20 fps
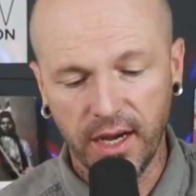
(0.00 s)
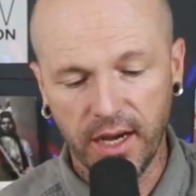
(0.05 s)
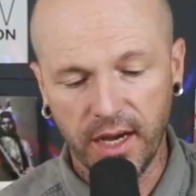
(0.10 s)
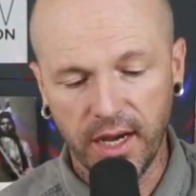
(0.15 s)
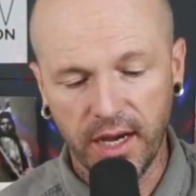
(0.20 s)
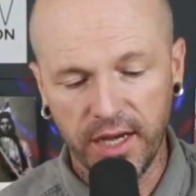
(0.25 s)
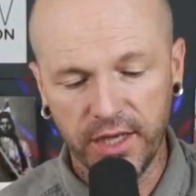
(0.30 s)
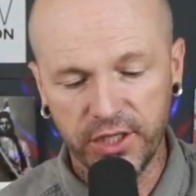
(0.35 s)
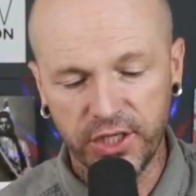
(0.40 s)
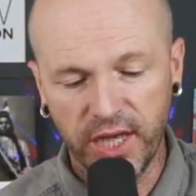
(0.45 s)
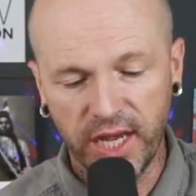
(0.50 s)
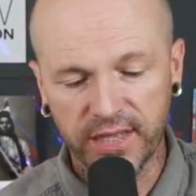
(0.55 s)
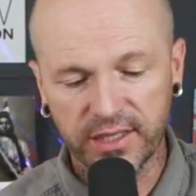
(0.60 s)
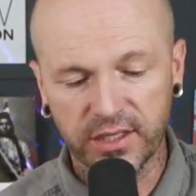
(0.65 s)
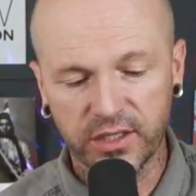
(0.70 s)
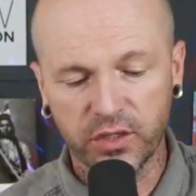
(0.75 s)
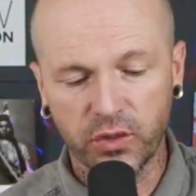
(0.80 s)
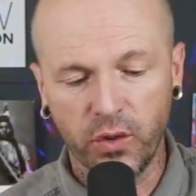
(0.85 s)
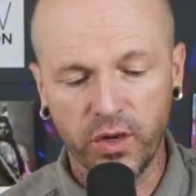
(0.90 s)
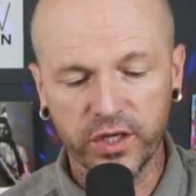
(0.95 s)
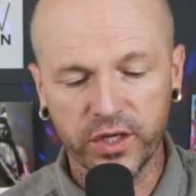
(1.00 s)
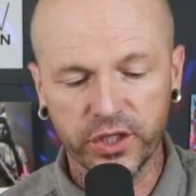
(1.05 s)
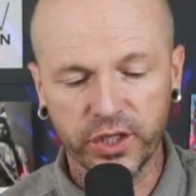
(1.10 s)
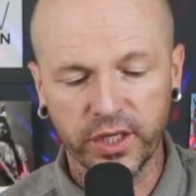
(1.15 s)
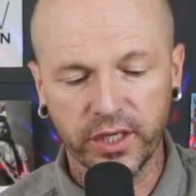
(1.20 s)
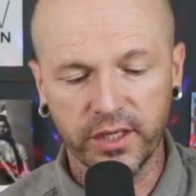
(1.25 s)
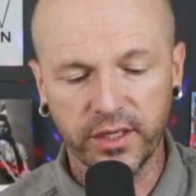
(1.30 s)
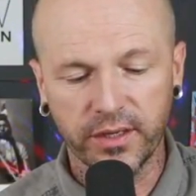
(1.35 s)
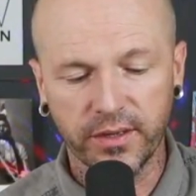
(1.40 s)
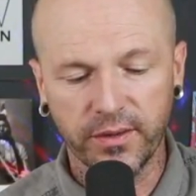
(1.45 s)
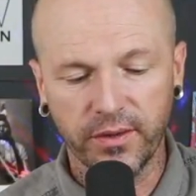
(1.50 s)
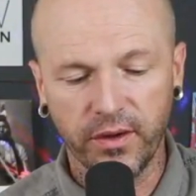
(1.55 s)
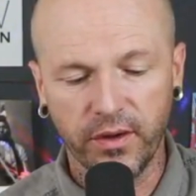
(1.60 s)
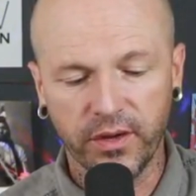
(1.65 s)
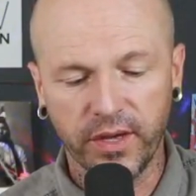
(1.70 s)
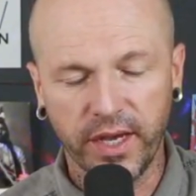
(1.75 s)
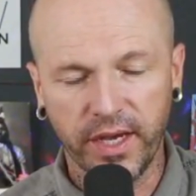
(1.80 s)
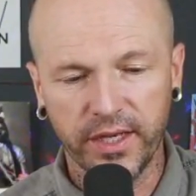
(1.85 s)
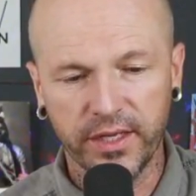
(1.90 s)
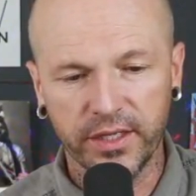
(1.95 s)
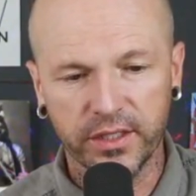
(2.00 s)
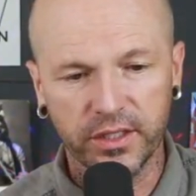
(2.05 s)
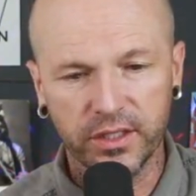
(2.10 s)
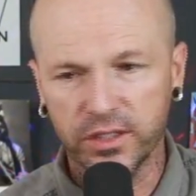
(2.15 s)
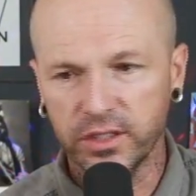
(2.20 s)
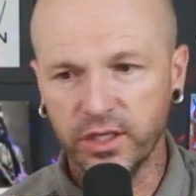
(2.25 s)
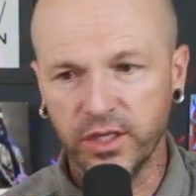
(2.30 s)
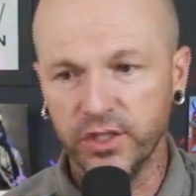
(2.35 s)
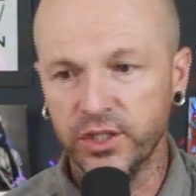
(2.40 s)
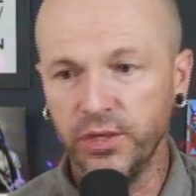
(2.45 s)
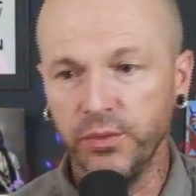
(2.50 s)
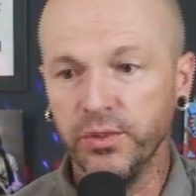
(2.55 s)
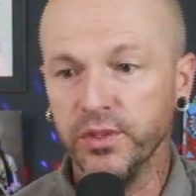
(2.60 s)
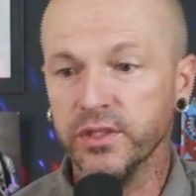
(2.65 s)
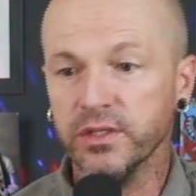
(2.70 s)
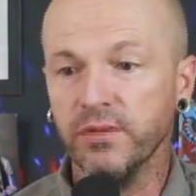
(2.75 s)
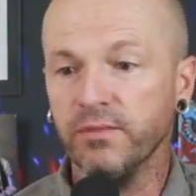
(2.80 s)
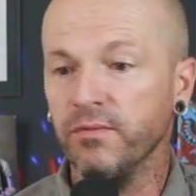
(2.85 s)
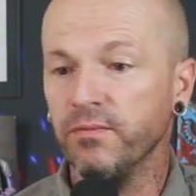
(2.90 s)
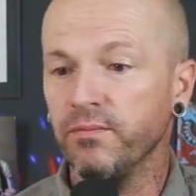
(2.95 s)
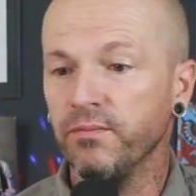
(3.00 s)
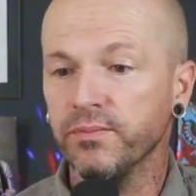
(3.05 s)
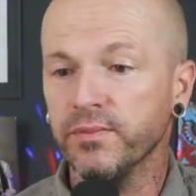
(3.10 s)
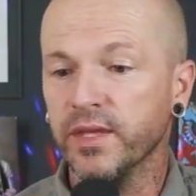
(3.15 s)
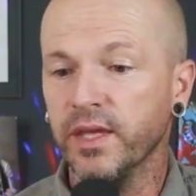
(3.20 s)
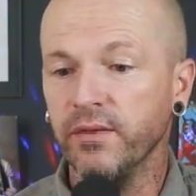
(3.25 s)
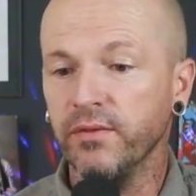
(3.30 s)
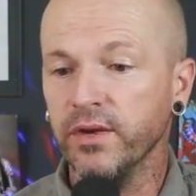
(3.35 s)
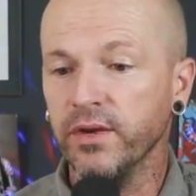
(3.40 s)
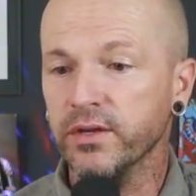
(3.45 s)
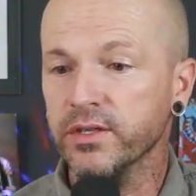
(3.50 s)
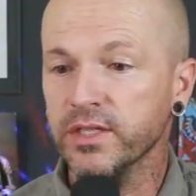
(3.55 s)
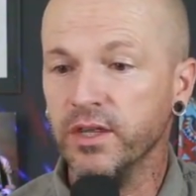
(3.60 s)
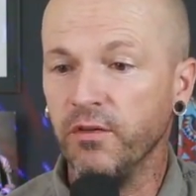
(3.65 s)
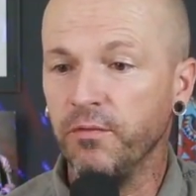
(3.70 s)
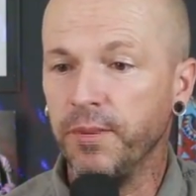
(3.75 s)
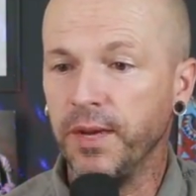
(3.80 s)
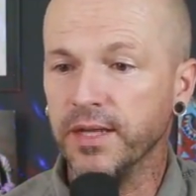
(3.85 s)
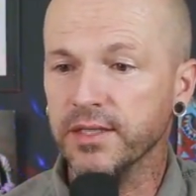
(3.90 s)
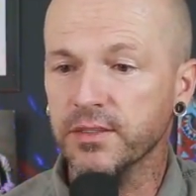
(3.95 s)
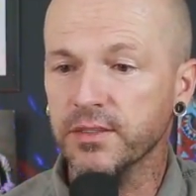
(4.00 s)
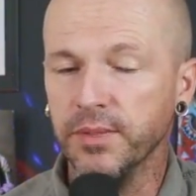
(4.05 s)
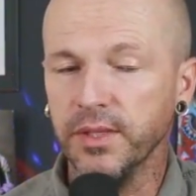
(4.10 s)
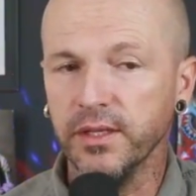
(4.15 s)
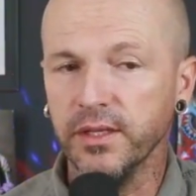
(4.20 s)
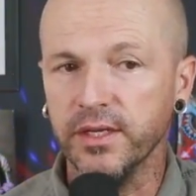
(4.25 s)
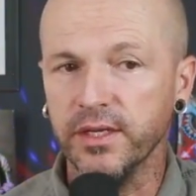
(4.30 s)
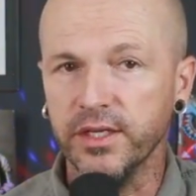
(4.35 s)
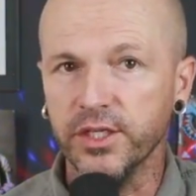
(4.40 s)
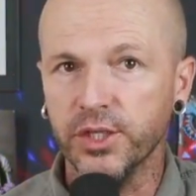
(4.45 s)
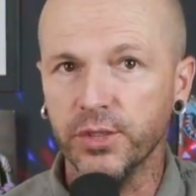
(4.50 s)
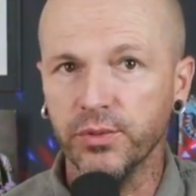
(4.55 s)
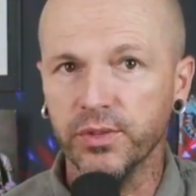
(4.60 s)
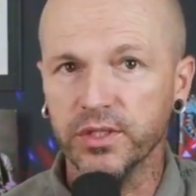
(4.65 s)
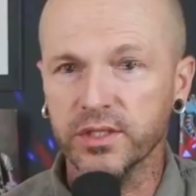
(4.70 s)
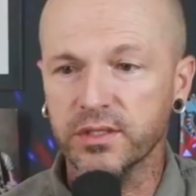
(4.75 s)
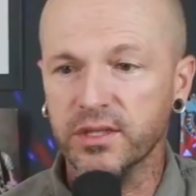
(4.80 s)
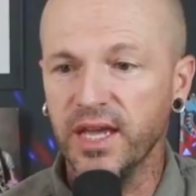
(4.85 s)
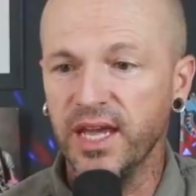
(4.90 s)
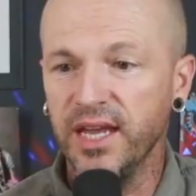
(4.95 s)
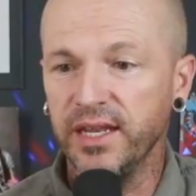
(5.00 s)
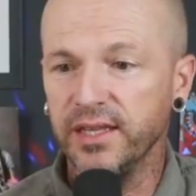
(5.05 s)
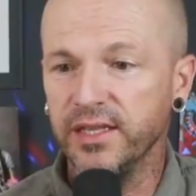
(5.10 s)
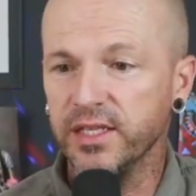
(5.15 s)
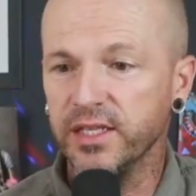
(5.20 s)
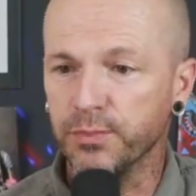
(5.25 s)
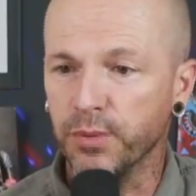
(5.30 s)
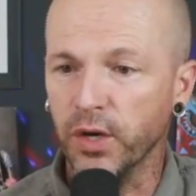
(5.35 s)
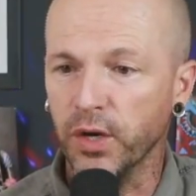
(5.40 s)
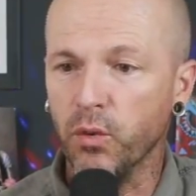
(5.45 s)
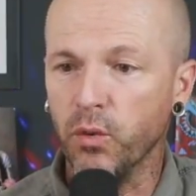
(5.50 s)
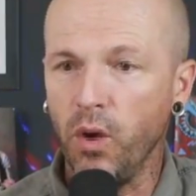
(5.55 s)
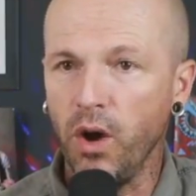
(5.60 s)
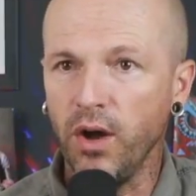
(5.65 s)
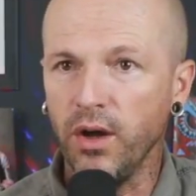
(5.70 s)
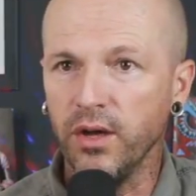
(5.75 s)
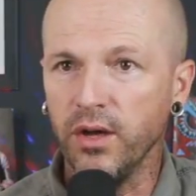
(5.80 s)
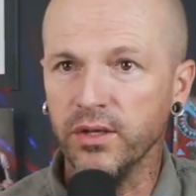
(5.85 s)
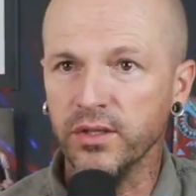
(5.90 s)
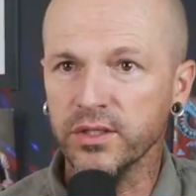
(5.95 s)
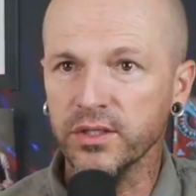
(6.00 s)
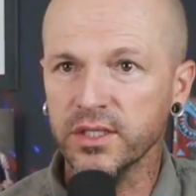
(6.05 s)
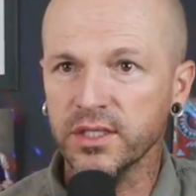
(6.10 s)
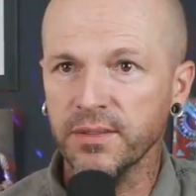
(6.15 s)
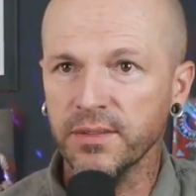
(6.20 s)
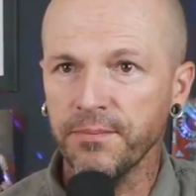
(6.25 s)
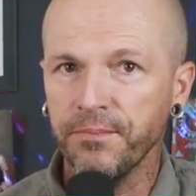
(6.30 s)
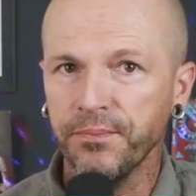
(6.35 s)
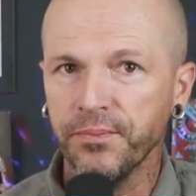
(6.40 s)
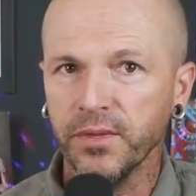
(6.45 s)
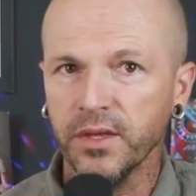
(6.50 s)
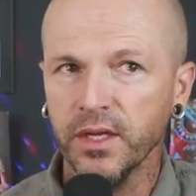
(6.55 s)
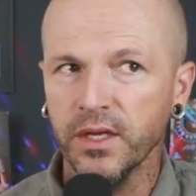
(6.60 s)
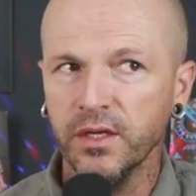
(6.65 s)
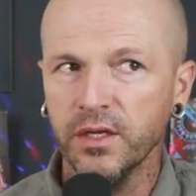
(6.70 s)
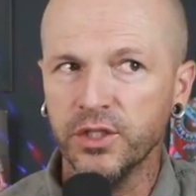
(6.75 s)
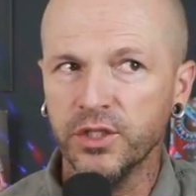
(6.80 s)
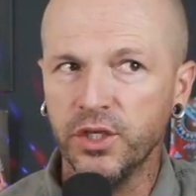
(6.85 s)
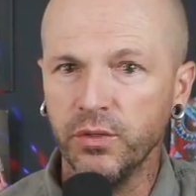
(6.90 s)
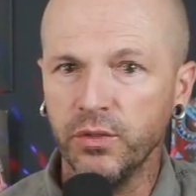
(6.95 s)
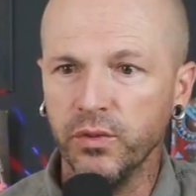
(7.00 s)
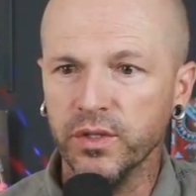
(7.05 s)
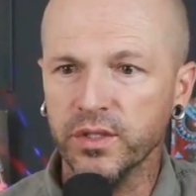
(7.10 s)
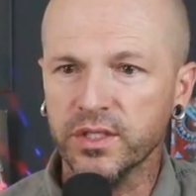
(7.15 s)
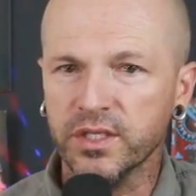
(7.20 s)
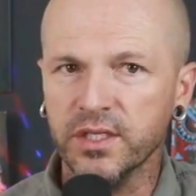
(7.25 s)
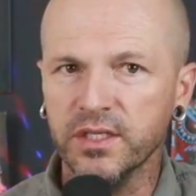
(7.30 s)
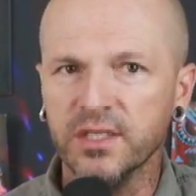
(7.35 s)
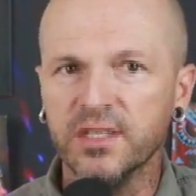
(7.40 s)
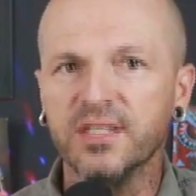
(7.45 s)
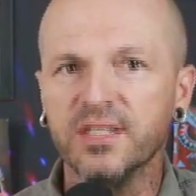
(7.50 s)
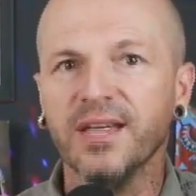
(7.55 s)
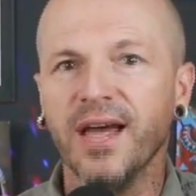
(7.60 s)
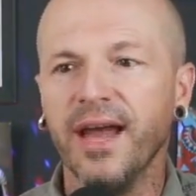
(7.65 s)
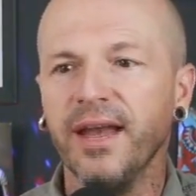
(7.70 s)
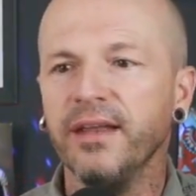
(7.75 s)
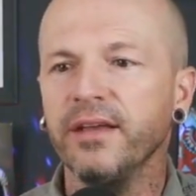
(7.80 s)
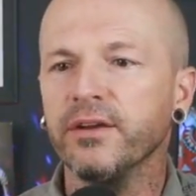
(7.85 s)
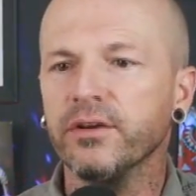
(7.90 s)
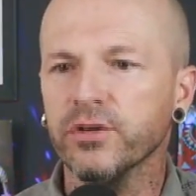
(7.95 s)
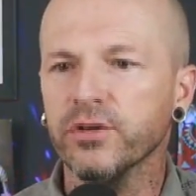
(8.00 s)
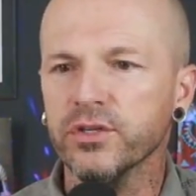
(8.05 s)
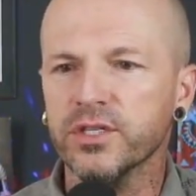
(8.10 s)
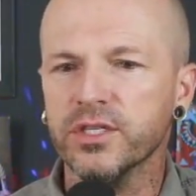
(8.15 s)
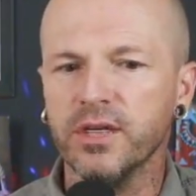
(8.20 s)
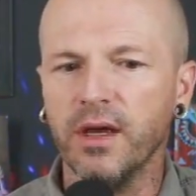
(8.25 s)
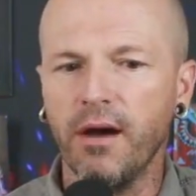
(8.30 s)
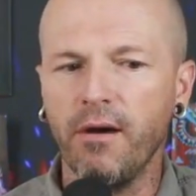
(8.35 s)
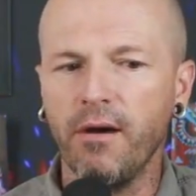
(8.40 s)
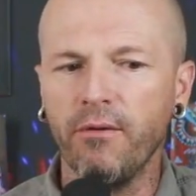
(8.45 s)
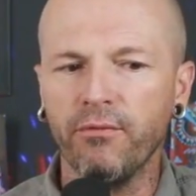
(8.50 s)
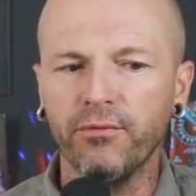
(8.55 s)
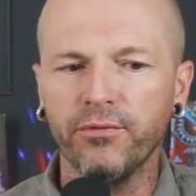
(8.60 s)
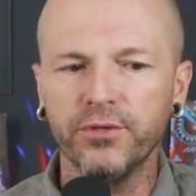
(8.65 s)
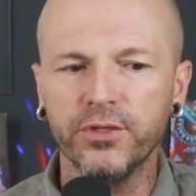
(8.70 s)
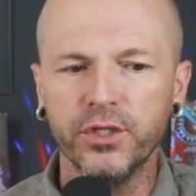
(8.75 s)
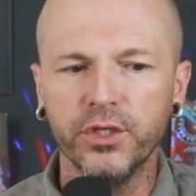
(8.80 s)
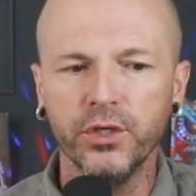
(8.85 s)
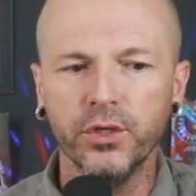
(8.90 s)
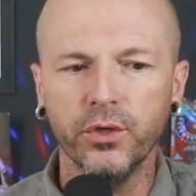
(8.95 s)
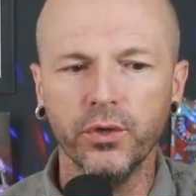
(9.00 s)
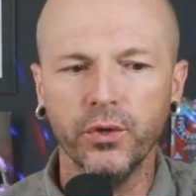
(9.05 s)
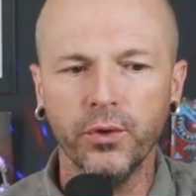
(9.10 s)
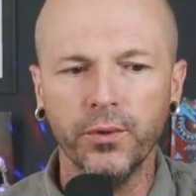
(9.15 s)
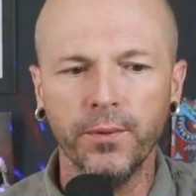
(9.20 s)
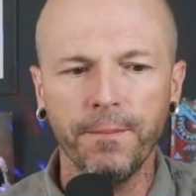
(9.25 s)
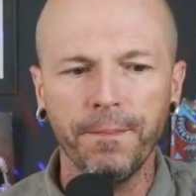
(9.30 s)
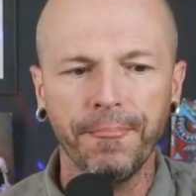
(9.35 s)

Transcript: And she asked this question, okay, because she wasn't giving herself possibility. She was hitting these brick walls. She was consigning herself to